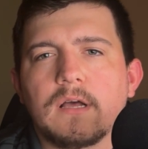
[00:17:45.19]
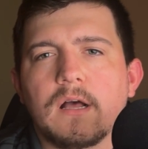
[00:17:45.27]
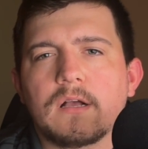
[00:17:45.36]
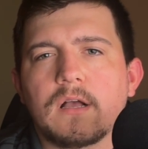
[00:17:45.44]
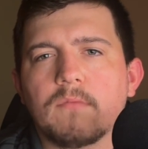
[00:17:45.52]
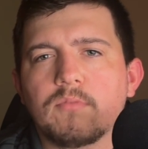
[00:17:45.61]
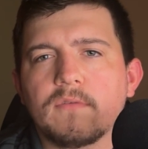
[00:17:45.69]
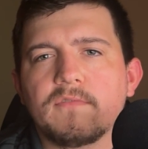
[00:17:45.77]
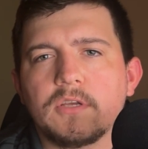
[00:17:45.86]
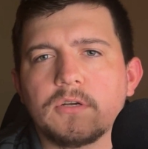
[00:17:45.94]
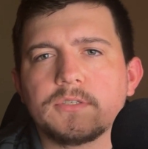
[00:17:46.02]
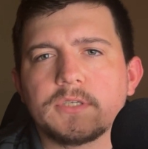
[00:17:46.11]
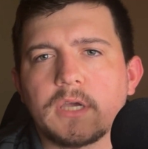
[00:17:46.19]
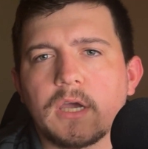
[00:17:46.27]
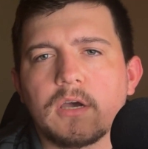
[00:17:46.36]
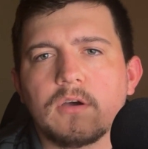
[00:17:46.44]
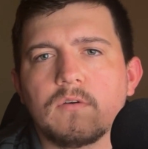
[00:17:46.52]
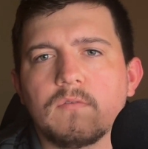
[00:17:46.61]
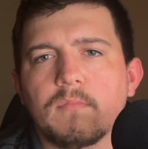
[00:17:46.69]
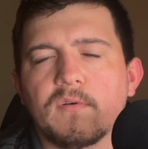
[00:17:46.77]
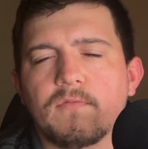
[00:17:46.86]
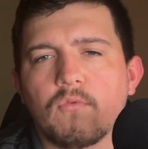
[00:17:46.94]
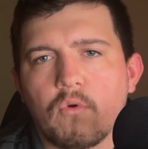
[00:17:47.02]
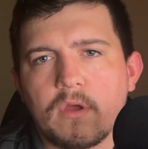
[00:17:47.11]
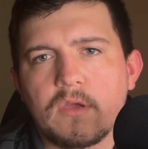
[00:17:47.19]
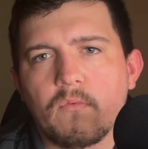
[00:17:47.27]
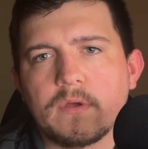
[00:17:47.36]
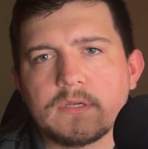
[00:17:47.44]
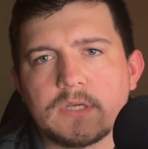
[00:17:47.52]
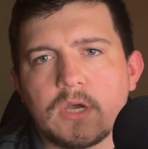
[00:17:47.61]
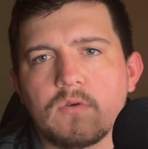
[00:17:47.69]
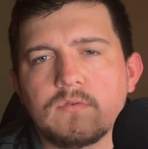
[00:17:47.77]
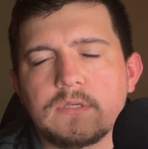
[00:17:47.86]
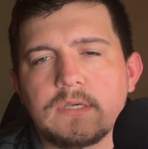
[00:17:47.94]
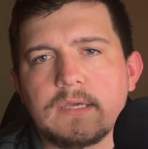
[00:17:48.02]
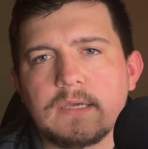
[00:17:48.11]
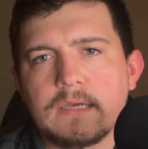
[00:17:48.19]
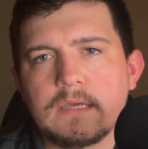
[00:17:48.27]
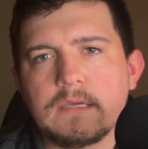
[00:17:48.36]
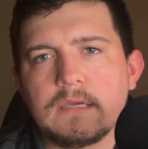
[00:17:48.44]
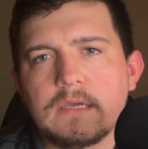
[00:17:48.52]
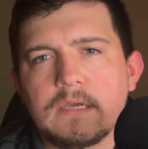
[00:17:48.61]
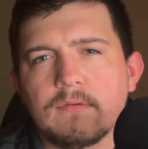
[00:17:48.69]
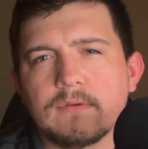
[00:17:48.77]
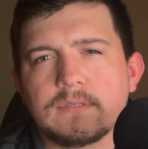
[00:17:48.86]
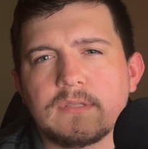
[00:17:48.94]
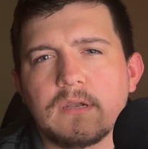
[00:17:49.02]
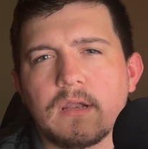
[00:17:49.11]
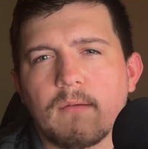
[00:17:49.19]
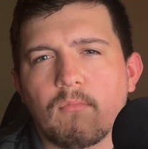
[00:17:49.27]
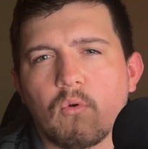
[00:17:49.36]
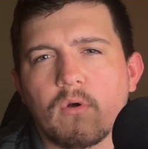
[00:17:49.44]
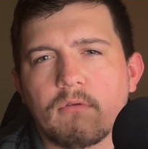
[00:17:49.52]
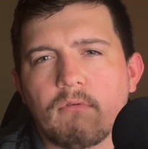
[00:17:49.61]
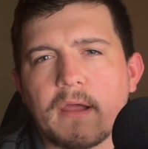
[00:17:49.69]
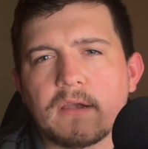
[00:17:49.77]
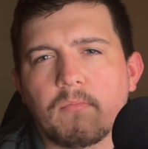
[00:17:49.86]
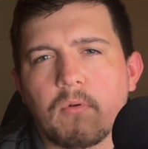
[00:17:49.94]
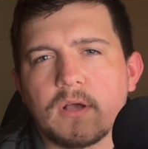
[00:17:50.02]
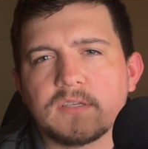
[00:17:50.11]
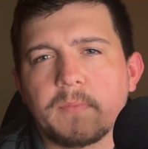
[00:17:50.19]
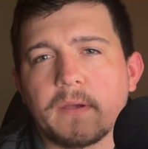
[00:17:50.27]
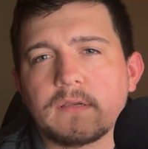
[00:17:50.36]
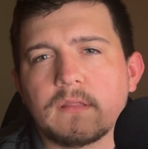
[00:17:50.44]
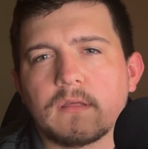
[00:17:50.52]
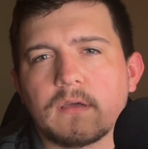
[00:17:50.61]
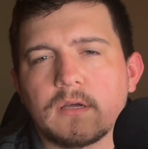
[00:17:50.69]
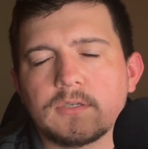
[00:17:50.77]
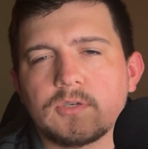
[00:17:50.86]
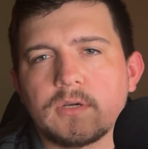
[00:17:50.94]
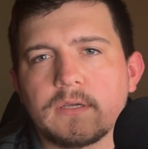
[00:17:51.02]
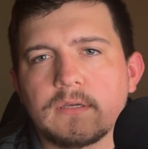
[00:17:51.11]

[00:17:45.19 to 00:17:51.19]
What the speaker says: A couple of years ago, before he went to OTE, he was the number 1 ranked prospect in the country.